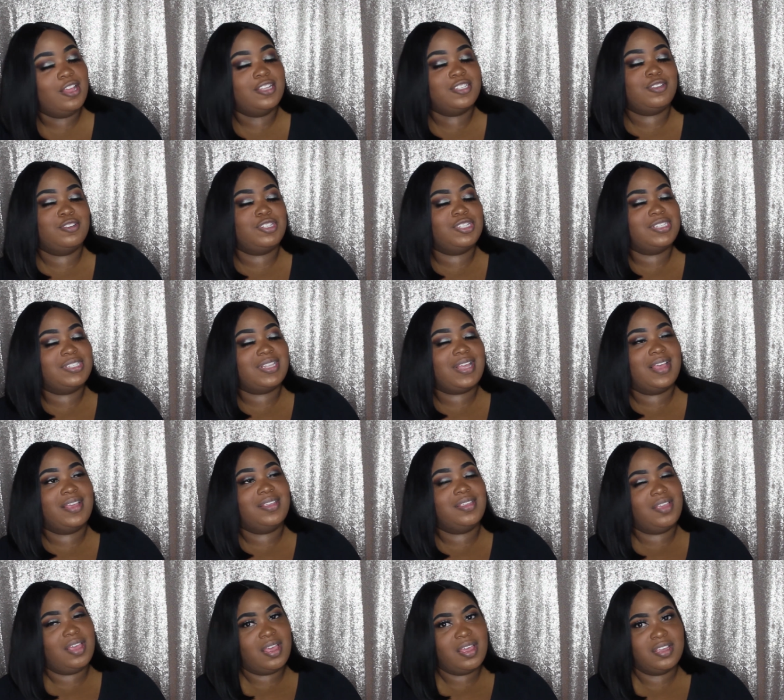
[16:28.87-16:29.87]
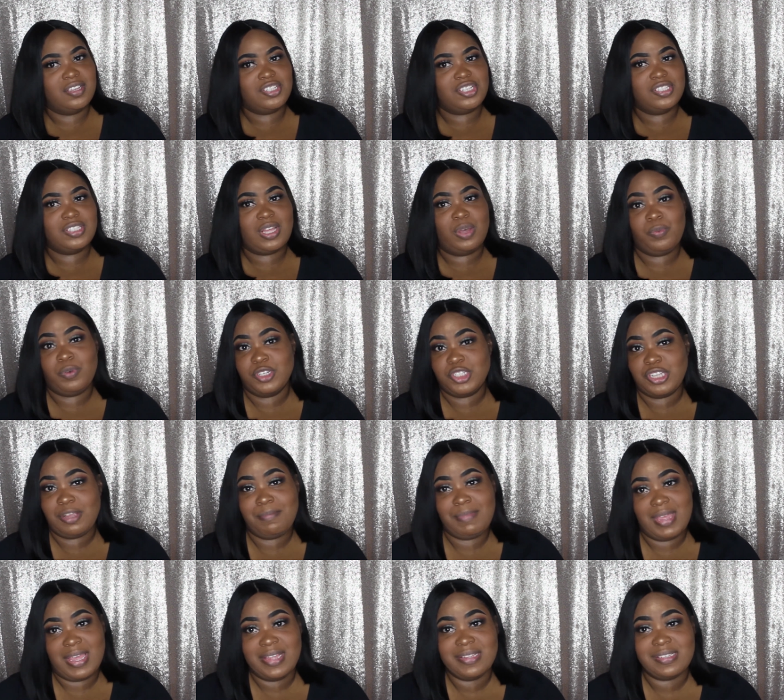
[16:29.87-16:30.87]
So she's like, yeah. She's like, what's
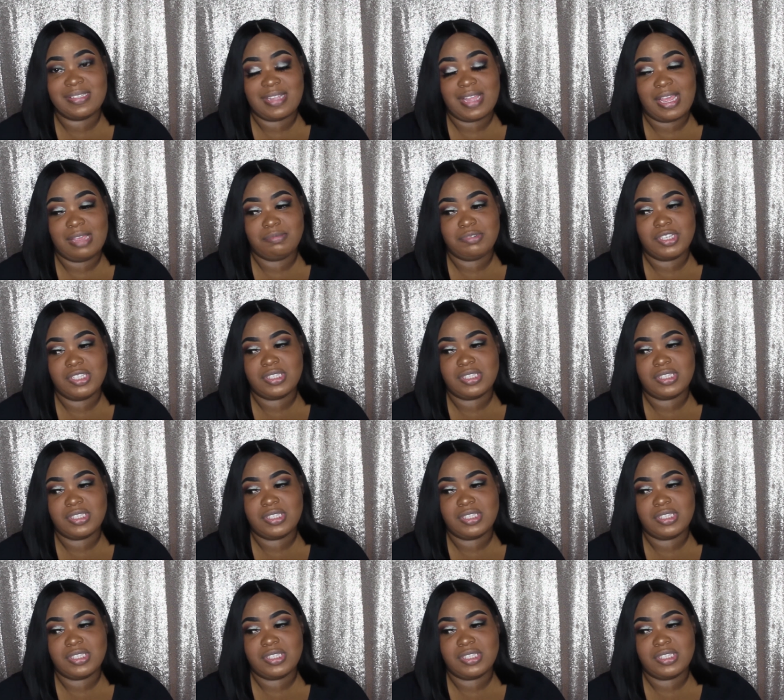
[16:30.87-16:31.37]
your man's name?